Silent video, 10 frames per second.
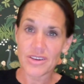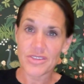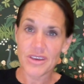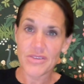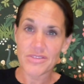
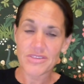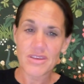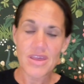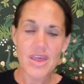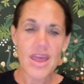ourselves.
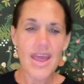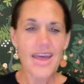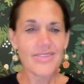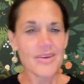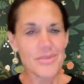
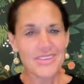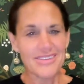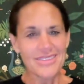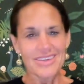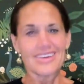And the
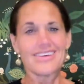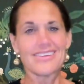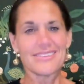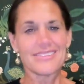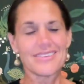amazing thing
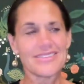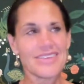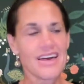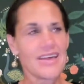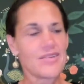is
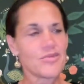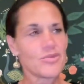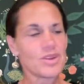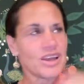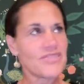that
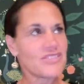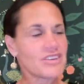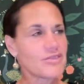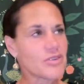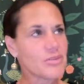what I've
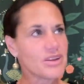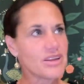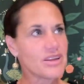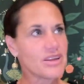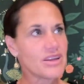seen for
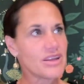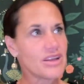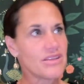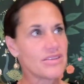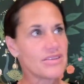me
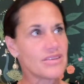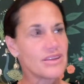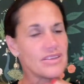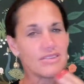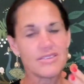in
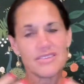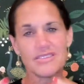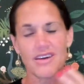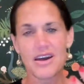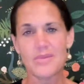the
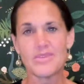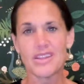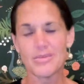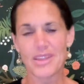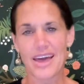time that
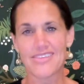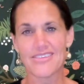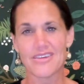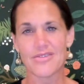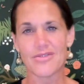I've been
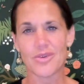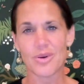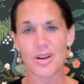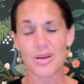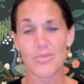asking
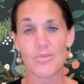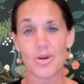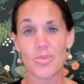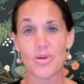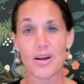for
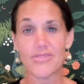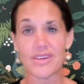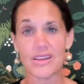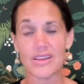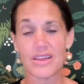more
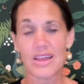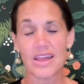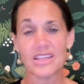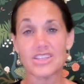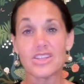profit
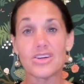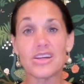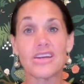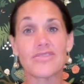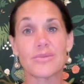and
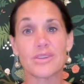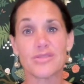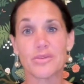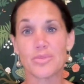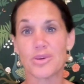looking from a
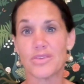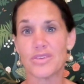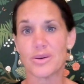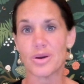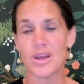different point of
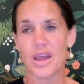view,